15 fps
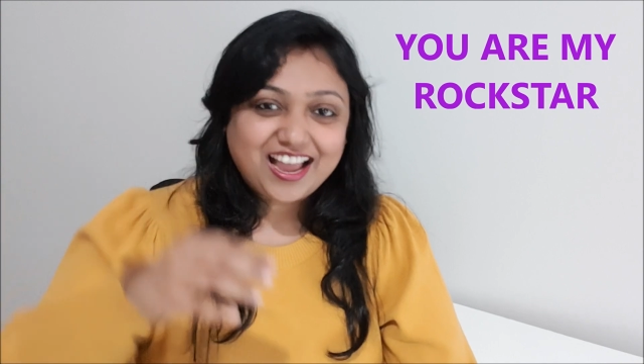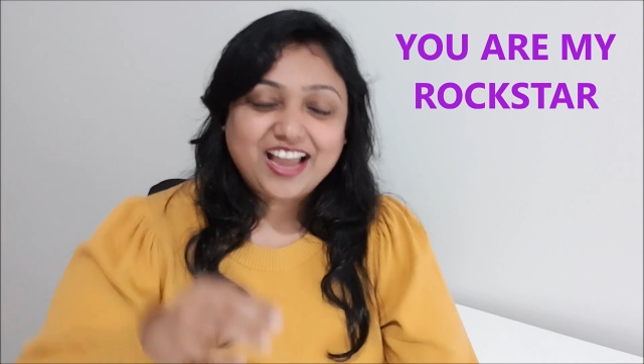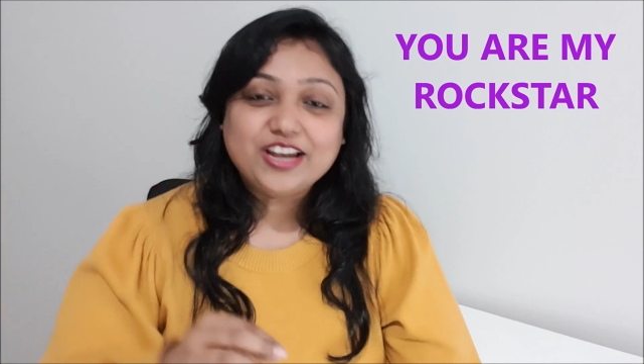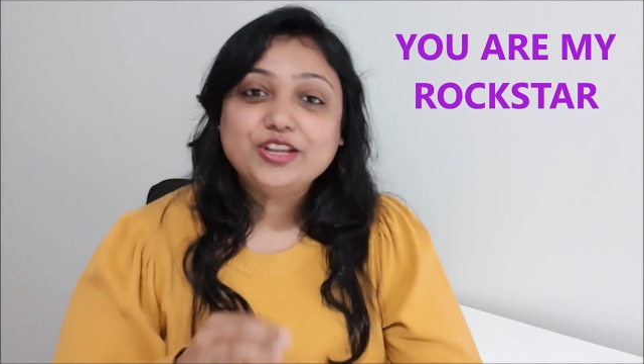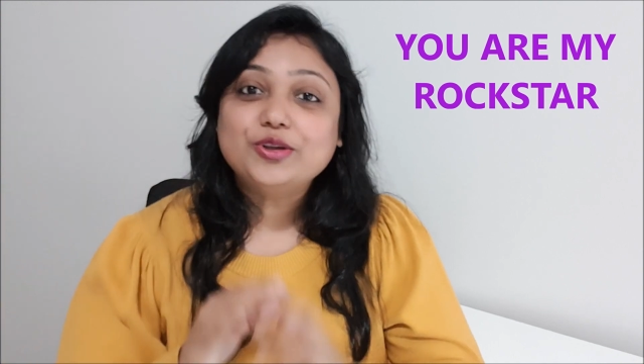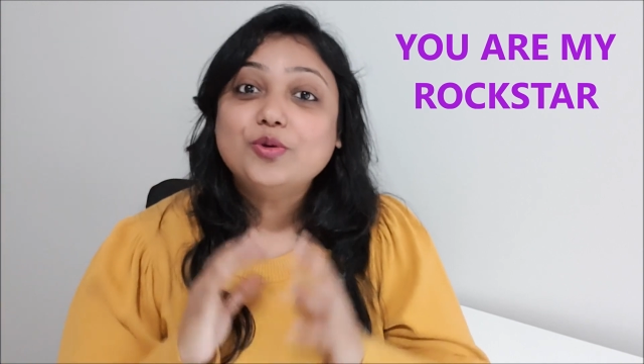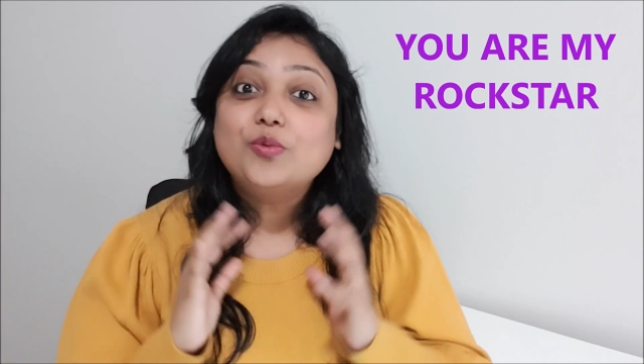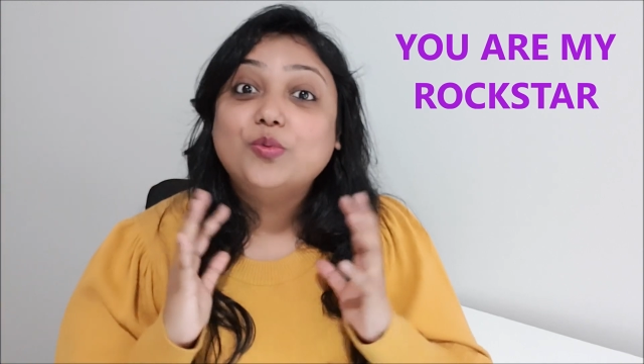
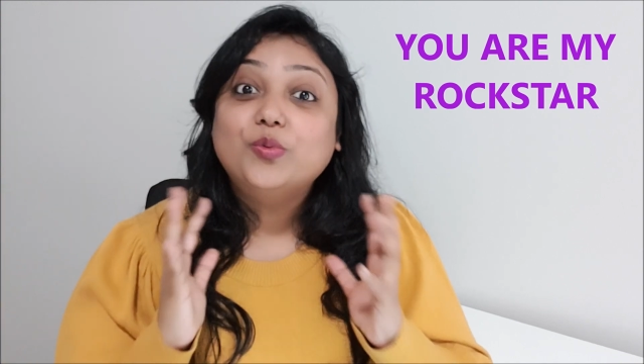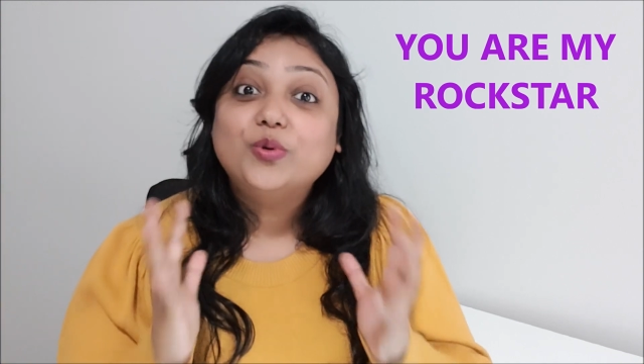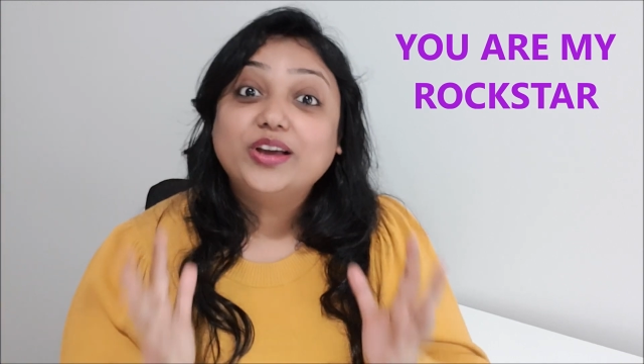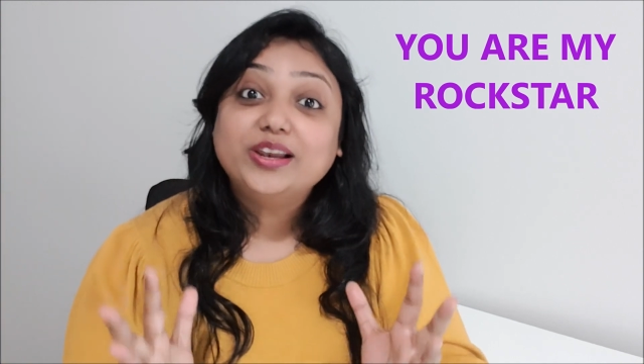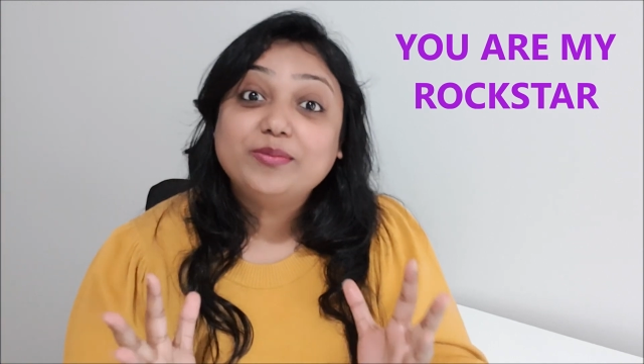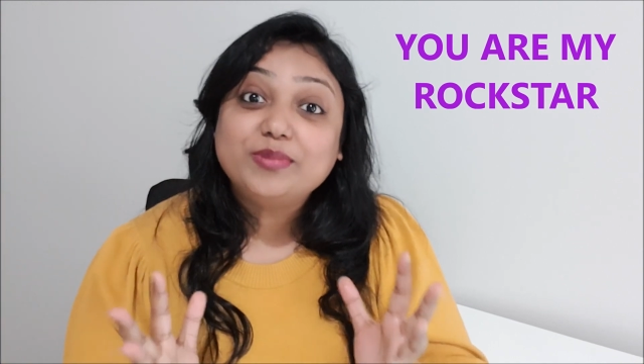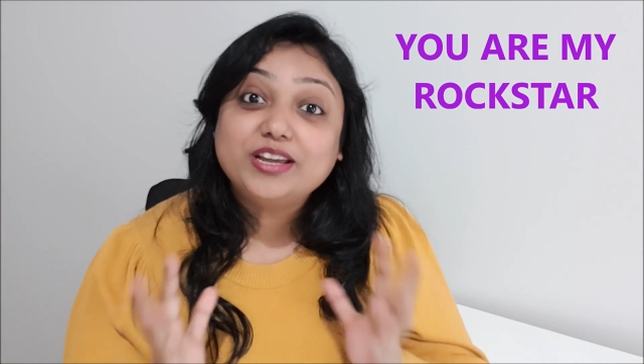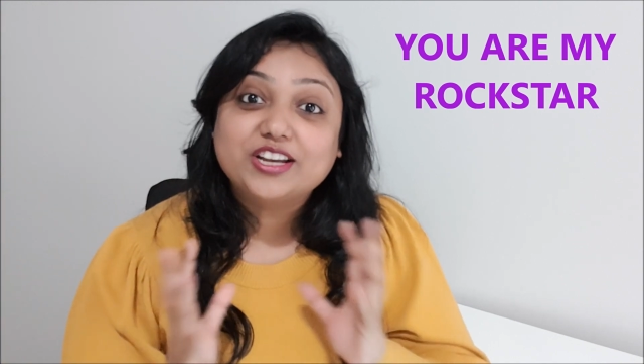and you
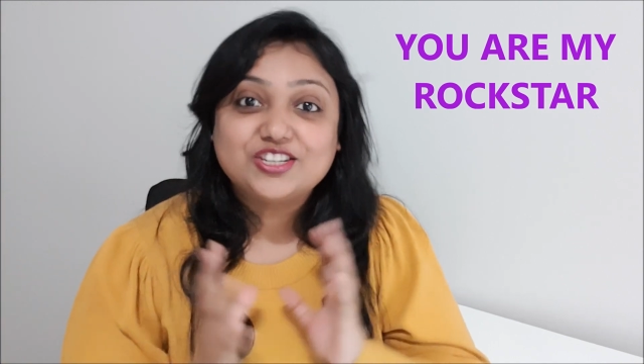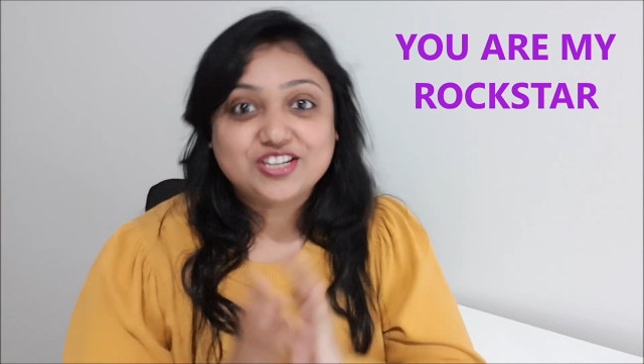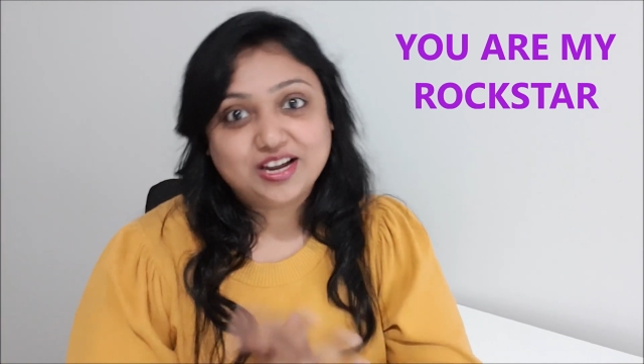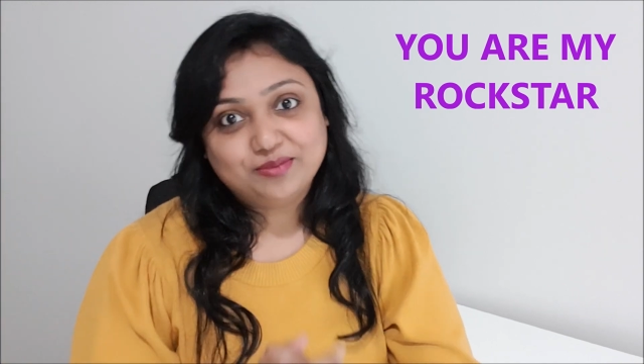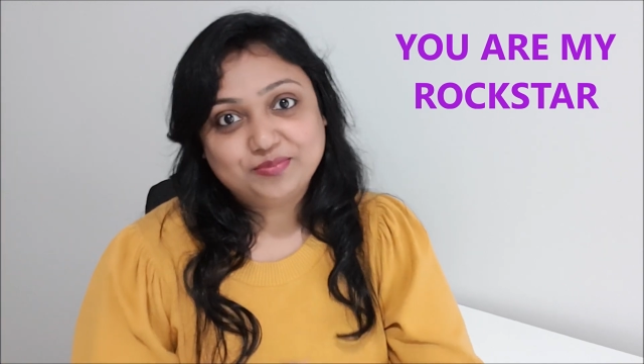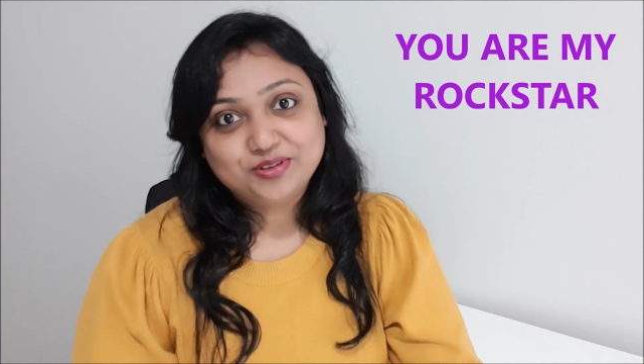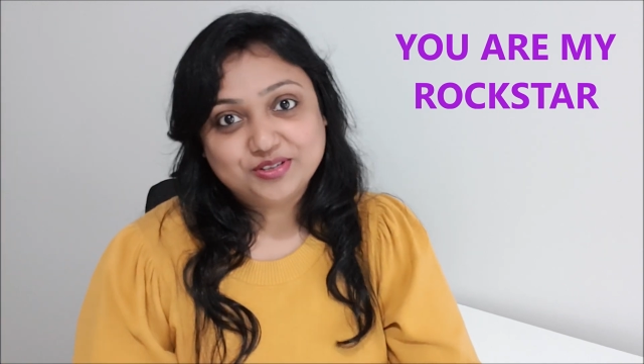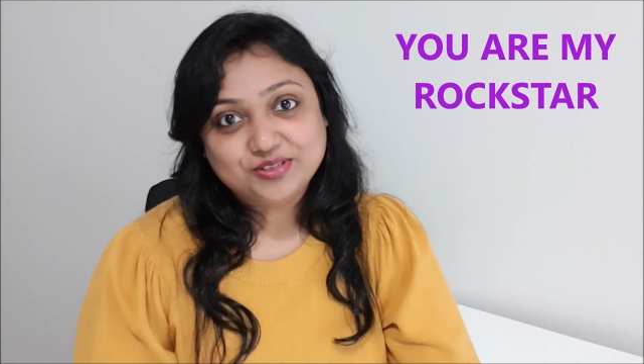will be a
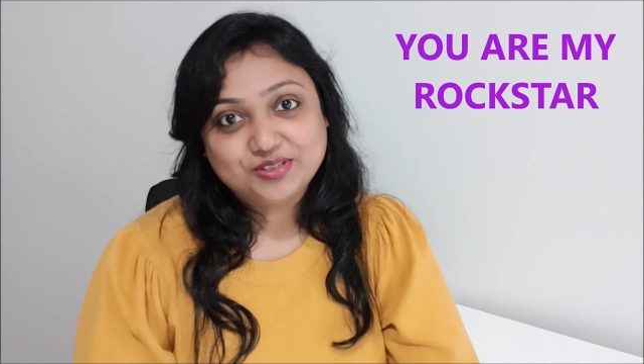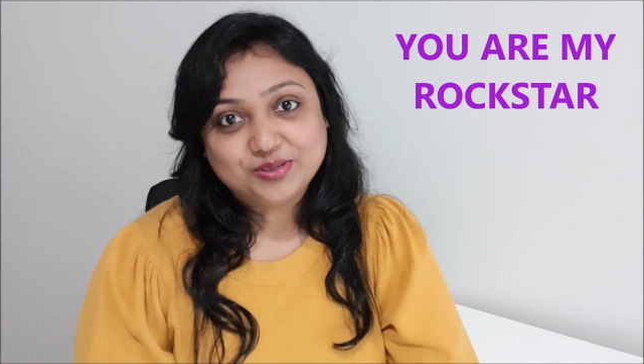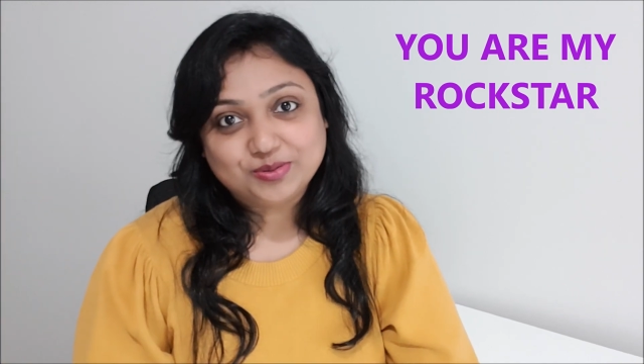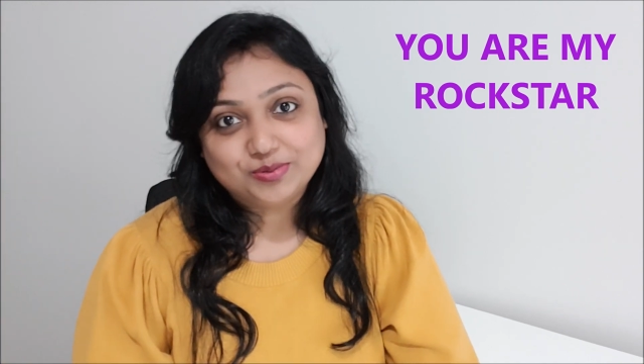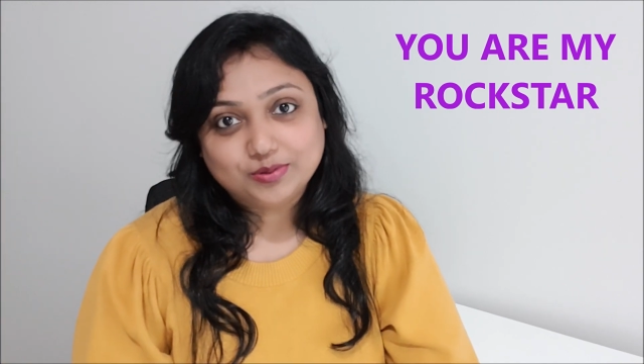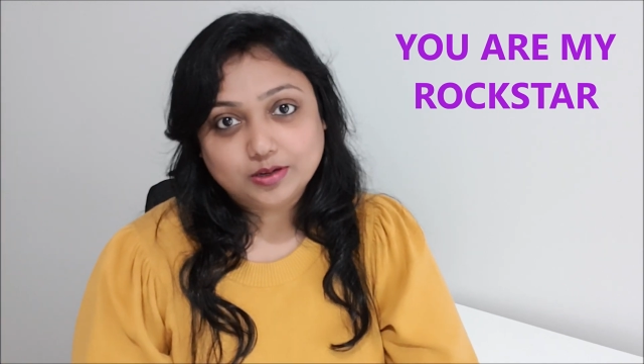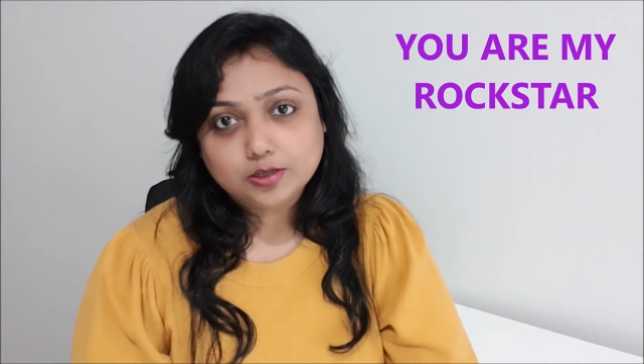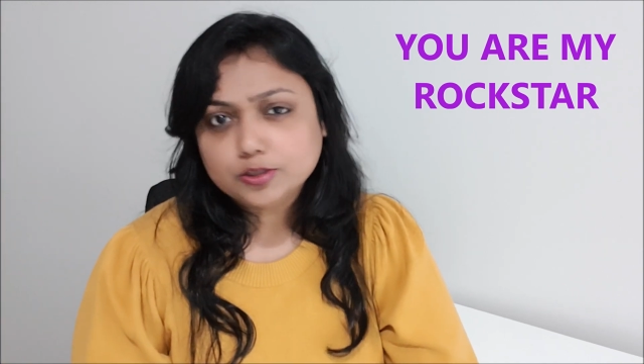champion
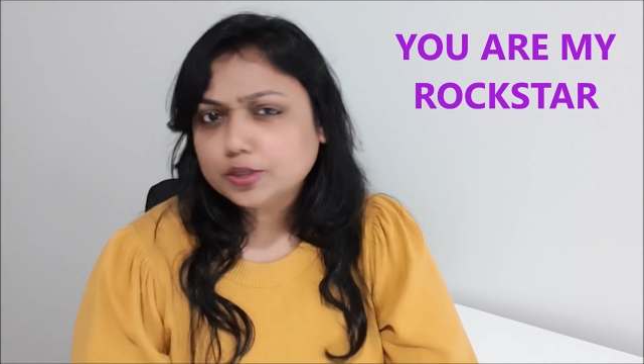soon.